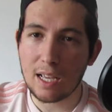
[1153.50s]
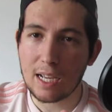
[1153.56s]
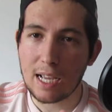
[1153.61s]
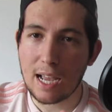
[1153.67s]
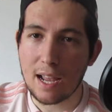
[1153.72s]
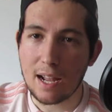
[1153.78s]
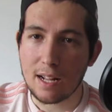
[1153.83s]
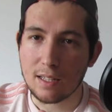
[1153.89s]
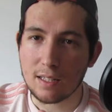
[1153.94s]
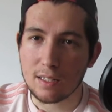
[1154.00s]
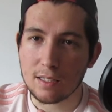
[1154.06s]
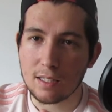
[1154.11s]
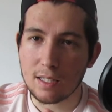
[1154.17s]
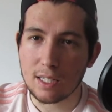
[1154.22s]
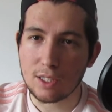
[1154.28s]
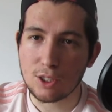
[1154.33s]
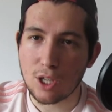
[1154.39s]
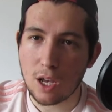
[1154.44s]
and
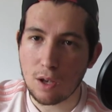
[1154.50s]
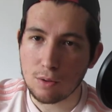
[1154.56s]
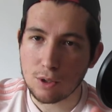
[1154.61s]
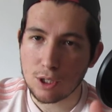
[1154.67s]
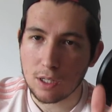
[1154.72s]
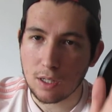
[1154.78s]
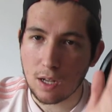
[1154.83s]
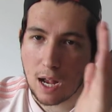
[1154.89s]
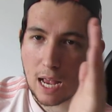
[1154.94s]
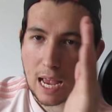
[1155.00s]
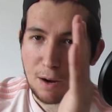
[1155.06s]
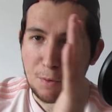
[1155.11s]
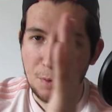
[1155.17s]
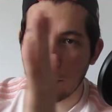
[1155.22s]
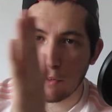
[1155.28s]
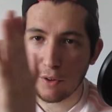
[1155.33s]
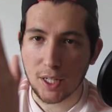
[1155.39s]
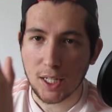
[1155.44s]
he shows you like how
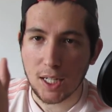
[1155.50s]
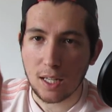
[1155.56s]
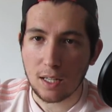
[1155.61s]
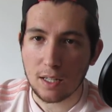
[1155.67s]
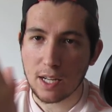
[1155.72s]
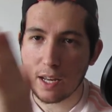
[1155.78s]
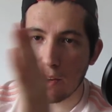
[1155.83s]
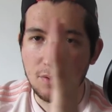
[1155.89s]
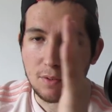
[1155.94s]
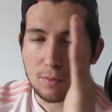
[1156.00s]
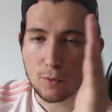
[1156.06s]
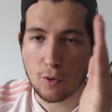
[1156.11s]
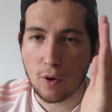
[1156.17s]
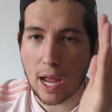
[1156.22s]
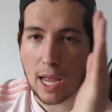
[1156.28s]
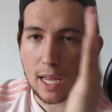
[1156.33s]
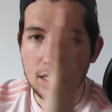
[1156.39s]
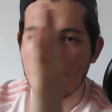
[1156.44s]
we recolored it from
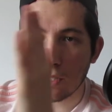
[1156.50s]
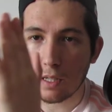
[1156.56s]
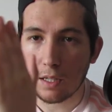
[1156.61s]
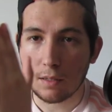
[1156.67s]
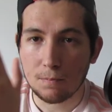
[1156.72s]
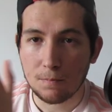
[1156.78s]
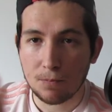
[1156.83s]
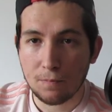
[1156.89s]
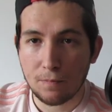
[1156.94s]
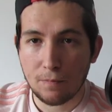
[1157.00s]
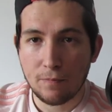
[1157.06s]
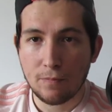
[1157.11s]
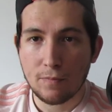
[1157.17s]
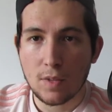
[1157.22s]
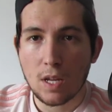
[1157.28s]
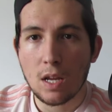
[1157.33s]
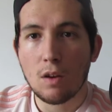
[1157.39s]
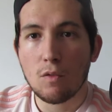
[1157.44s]
grey to
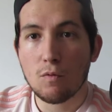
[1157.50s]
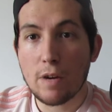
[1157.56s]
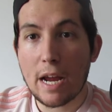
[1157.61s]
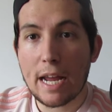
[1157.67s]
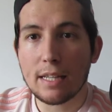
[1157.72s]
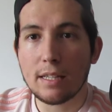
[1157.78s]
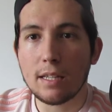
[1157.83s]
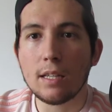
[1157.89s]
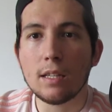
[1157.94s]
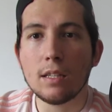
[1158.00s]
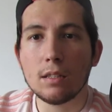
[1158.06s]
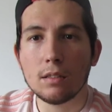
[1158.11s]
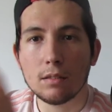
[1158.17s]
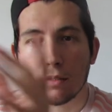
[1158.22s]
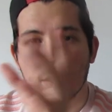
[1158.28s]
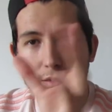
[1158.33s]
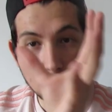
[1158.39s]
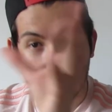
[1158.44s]
red
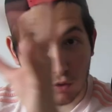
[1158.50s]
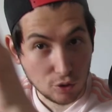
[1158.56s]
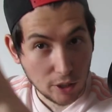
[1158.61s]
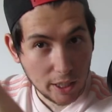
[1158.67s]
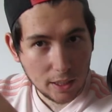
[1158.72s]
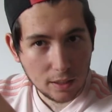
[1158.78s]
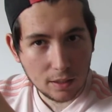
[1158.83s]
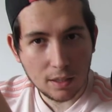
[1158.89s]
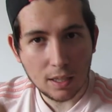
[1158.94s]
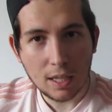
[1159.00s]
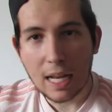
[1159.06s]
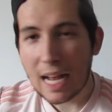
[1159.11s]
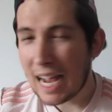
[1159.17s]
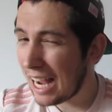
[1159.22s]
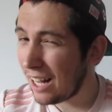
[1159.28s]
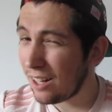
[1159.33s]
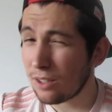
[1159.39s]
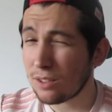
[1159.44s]
and green.
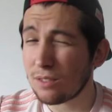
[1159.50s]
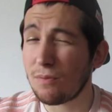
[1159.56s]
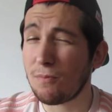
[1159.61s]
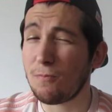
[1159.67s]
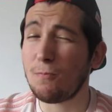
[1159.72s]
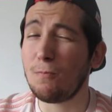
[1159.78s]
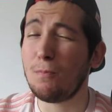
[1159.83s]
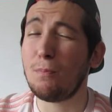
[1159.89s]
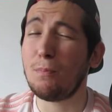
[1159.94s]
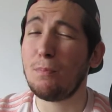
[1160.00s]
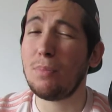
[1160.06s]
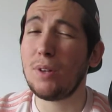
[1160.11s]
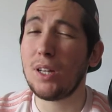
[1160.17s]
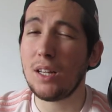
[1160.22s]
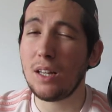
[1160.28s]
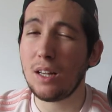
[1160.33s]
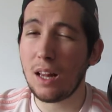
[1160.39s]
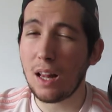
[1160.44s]
It's
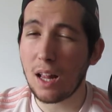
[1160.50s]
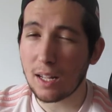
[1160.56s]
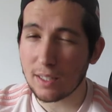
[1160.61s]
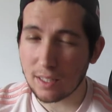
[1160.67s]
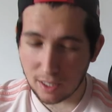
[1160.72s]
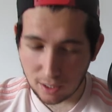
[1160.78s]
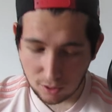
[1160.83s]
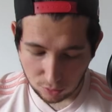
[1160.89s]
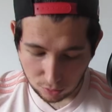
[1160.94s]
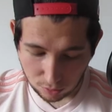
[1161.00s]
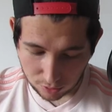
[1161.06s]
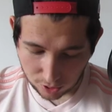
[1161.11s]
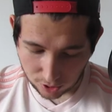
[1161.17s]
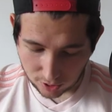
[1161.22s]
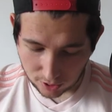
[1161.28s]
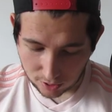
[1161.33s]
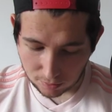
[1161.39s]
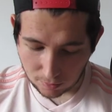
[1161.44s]
bloody
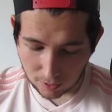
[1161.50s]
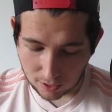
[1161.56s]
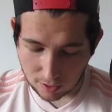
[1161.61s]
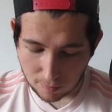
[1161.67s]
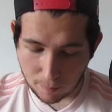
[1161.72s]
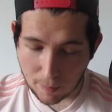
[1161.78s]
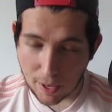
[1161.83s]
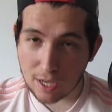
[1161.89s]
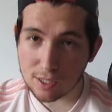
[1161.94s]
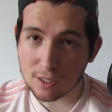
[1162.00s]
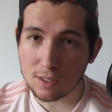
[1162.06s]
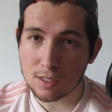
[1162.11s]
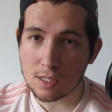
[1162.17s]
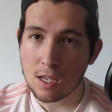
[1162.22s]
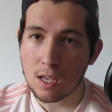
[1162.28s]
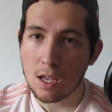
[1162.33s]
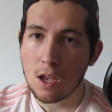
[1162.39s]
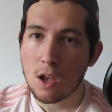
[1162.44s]
gorgeous. It's one of the
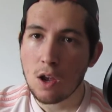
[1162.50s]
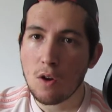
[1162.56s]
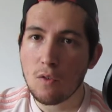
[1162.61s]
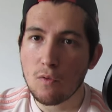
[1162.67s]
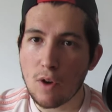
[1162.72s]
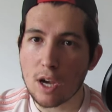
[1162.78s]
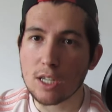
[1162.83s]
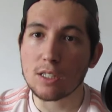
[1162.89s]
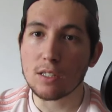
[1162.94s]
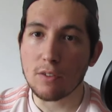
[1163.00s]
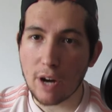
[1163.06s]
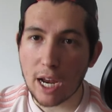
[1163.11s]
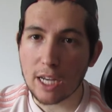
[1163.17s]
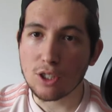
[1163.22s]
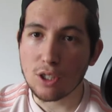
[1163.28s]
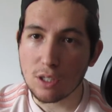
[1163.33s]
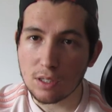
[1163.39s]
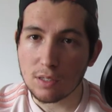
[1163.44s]
best
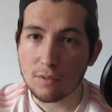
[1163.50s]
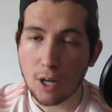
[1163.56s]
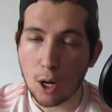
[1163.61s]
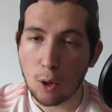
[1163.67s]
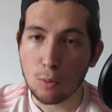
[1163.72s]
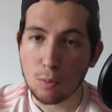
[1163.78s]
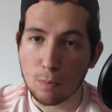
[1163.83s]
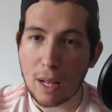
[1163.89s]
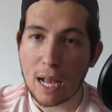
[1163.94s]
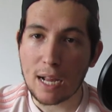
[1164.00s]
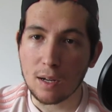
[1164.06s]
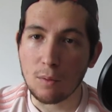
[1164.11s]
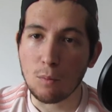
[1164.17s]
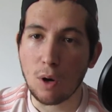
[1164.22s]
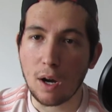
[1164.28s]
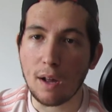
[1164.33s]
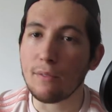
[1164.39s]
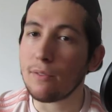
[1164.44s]
restorations of old black and
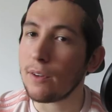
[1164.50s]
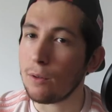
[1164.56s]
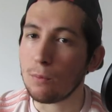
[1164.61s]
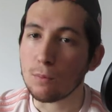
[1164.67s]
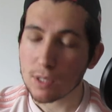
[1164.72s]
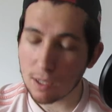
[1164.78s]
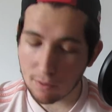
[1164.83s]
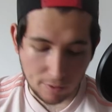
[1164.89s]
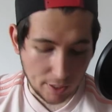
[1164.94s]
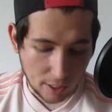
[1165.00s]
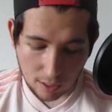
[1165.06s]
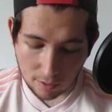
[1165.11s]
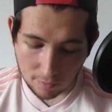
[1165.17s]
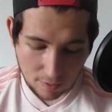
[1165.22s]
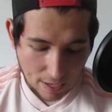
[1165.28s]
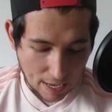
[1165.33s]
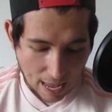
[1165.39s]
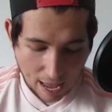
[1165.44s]
white films I think
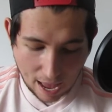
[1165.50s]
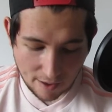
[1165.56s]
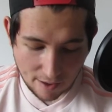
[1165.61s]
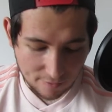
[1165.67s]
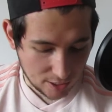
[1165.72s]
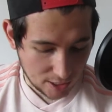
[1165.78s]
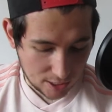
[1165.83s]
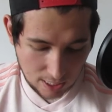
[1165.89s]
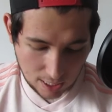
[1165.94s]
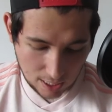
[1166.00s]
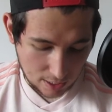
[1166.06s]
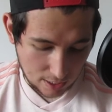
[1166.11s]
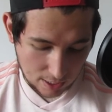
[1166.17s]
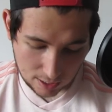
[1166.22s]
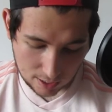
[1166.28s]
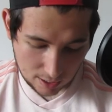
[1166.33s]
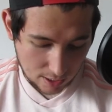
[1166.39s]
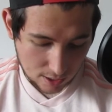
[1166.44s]
I've ever seen,
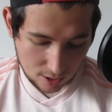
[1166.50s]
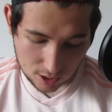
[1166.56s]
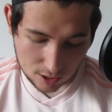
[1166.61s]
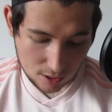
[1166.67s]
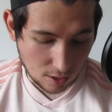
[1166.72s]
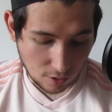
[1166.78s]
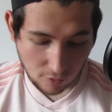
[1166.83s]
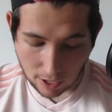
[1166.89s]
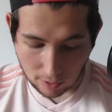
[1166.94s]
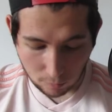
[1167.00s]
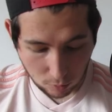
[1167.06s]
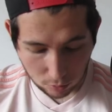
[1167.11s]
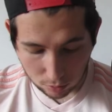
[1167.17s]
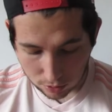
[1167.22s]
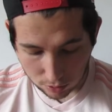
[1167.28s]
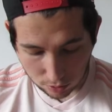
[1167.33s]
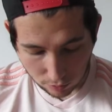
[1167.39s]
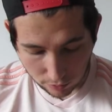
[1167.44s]
and it's just a great war
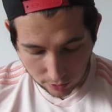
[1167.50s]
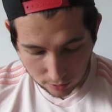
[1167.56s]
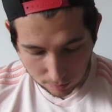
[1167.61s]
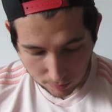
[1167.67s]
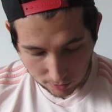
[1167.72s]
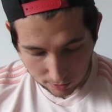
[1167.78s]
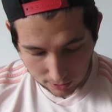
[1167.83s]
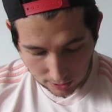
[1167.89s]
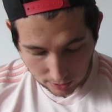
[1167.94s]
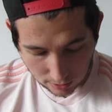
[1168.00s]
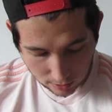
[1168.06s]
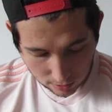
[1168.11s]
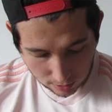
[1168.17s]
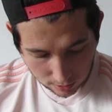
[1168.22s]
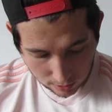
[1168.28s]
story, to be honest.